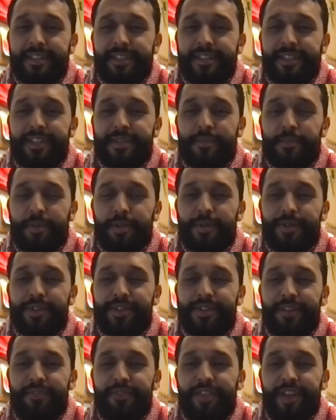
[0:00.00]
there's some cool
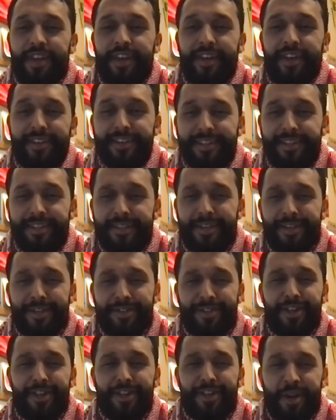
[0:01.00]
stuff there.
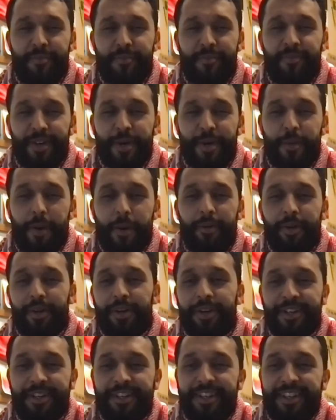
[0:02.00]
Search up whakapapa.